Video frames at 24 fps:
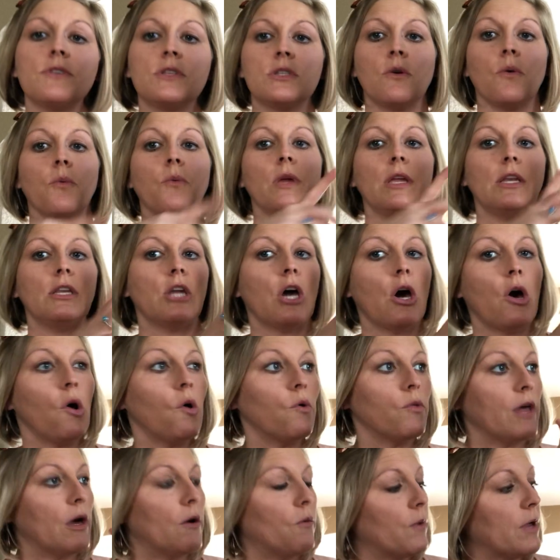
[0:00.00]
So we know
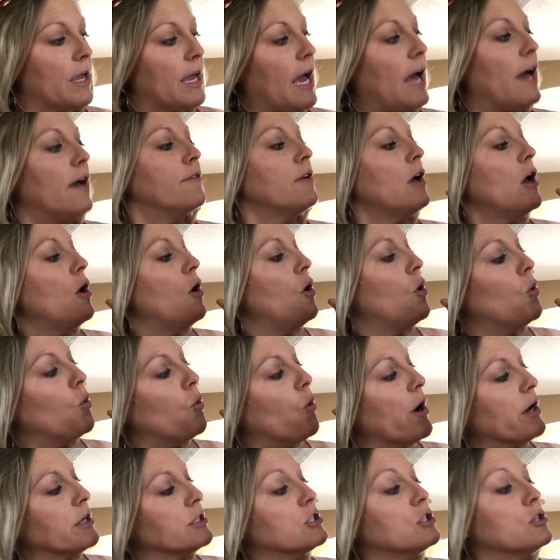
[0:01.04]
that we have
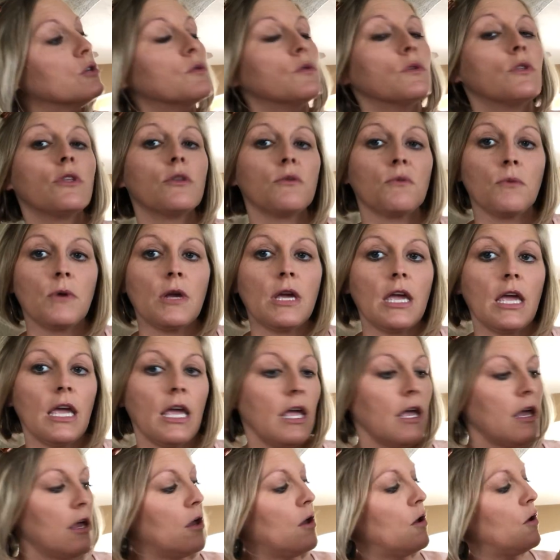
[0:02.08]
1, 2,
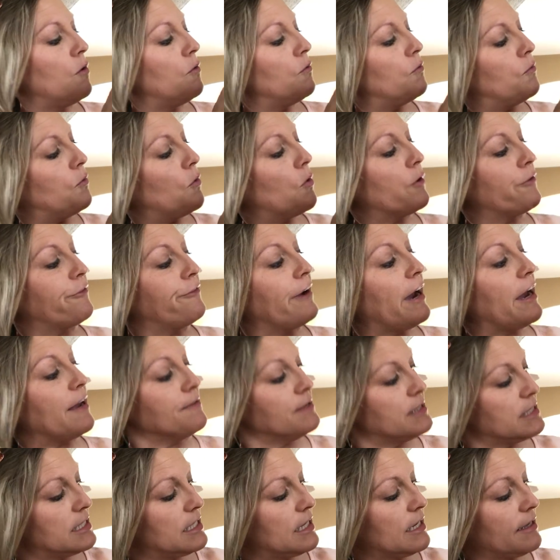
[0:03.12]
3, 4, 5,
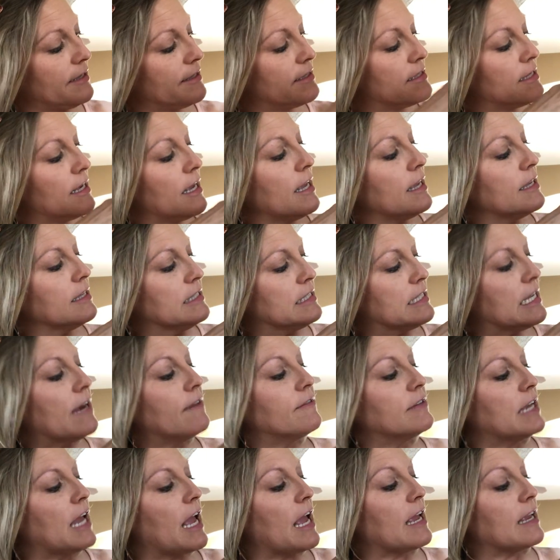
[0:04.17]
6,
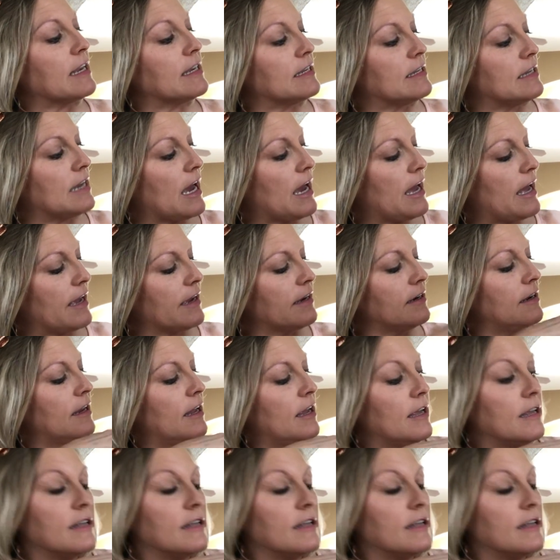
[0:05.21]
7, 8, 9,